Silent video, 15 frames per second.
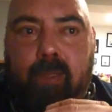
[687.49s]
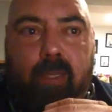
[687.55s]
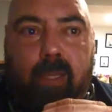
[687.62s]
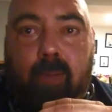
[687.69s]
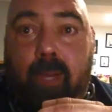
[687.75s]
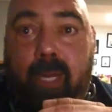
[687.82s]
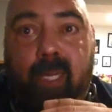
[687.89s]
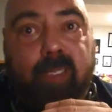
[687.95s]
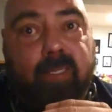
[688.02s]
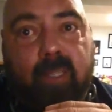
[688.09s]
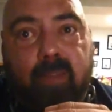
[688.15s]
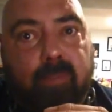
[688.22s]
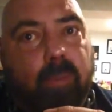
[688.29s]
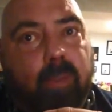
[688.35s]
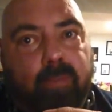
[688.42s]

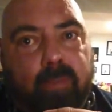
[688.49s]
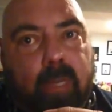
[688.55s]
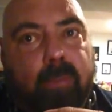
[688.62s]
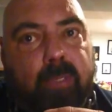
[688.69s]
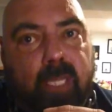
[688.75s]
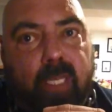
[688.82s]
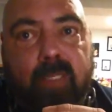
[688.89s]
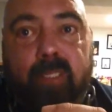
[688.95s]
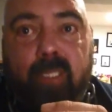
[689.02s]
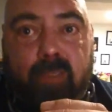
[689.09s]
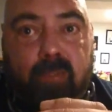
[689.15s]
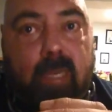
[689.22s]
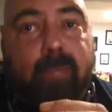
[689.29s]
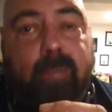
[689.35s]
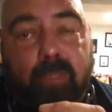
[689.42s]
87.5% at
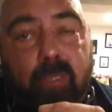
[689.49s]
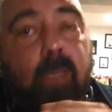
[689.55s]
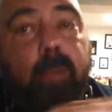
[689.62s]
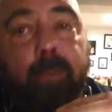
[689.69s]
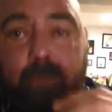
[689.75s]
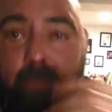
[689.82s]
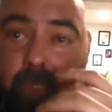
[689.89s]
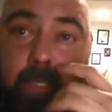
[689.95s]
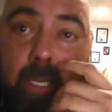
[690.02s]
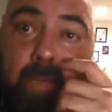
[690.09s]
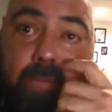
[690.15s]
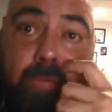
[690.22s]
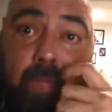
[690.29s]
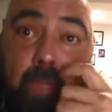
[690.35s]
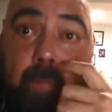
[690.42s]
6 reps is going to be pretty
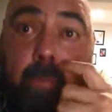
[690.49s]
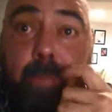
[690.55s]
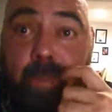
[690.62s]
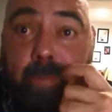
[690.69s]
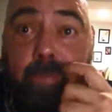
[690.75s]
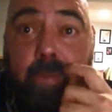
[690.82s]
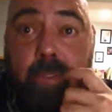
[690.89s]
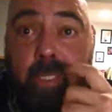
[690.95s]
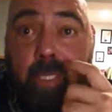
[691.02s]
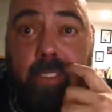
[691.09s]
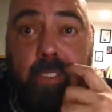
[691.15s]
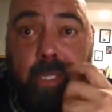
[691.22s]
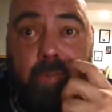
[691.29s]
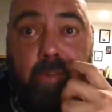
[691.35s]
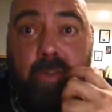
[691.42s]
tough. That would be a fun
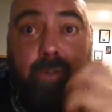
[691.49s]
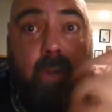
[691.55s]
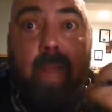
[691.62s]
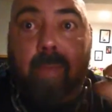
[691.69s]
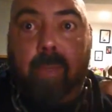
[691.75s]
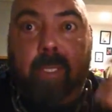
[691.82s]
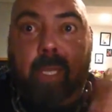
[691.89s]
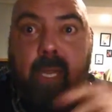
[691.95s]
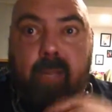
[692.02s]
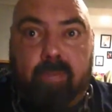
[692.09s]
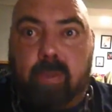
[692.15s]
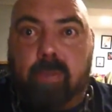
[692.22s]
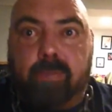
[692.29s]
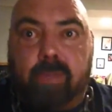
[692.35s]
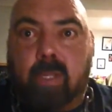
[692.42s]
thing to give it a try one day.
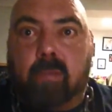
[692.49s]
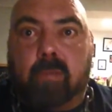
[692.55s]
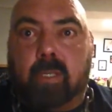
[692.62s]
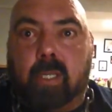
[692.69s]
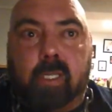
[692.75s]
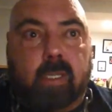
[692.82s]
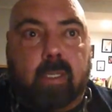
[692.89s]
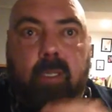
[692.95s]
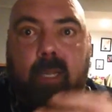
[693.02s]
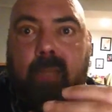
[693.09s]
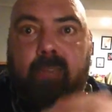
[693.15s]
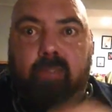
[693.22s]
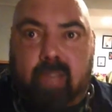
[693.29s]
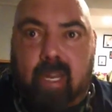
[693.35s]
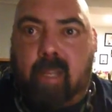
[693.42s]
If you're feeling really good,
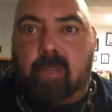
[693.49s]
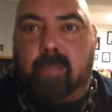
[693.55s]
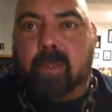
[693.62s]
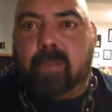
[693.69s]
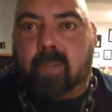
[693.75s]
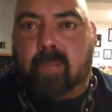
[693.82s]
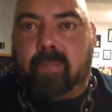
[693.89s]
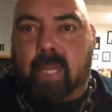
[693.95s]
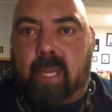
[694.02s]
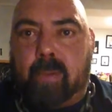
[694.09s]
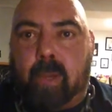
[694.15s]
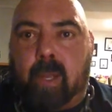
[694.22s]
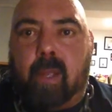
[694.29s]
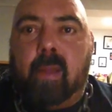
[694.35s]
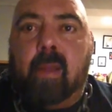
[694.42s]
let's challenge myself
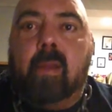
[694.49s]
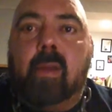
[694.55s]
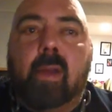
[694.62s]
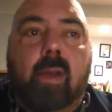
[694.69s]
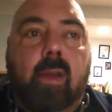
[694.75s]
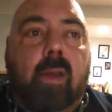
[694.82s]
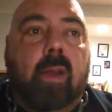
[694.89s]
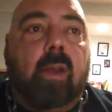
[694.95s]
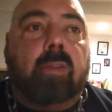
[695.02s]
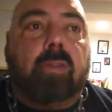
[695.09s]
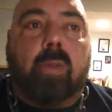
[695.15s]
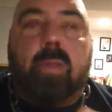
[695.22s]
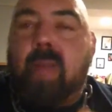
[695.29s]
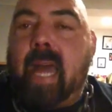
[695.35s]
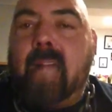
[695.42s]
that way.
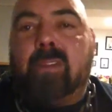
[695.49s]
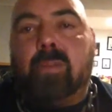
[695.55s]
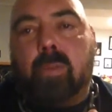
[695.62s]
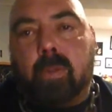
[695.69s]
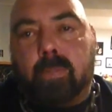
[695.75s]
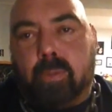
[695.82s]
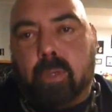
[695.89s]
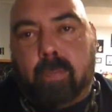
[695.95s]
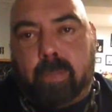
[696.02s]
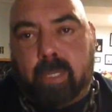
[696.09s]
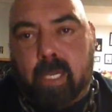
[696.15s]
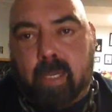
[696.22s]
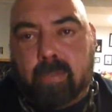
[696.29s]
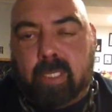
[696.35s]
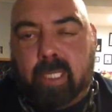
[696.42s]
So that's where
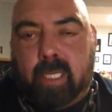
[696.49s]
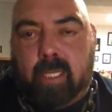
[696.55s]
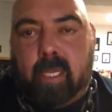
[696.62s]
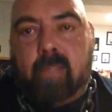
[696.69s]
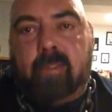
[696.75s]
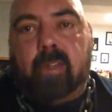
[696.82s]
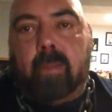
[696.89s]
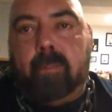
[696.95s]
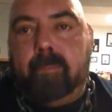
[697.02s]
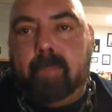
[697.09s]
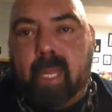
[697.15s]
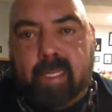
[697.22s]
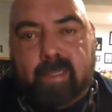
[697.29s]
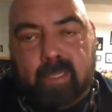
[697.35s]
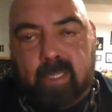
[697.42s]
Prilepin comes in. It's an
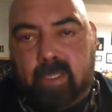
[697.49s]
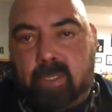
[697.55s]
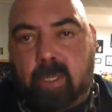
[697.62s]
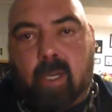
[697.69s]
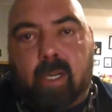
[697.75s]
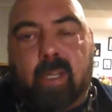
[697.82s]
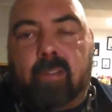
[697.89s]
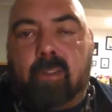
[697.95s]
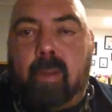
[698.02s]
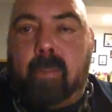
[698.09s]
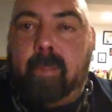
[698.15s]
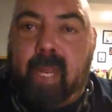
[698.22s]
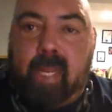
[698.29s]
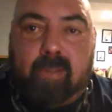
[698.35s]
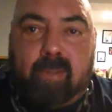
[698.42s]
amazing chart and it's an
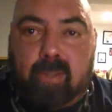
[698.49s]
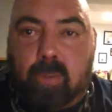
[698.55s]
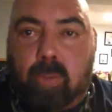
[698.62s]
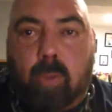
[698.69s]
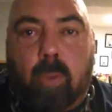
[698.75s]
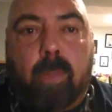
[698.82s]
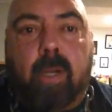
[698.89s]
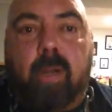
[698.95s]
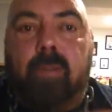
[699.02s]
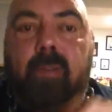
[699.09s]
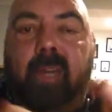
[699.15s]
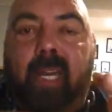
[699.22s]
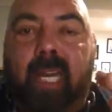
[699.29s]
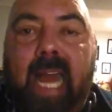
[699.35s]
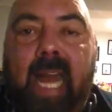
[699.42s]
amazing tool
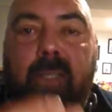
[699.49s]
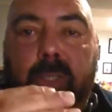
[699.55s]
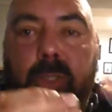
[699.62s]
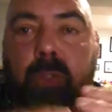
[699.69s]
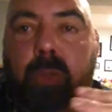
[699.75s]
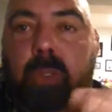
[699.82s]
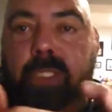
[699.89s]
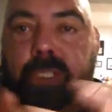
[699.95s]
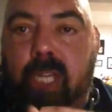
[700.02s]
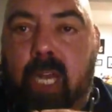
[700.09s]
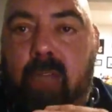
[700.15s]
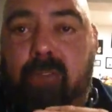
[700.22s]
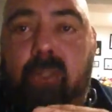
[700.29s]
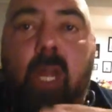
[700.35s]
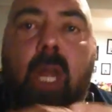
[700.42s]
because it allows you to
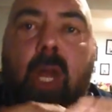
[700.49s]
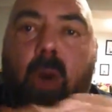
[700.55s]
adjust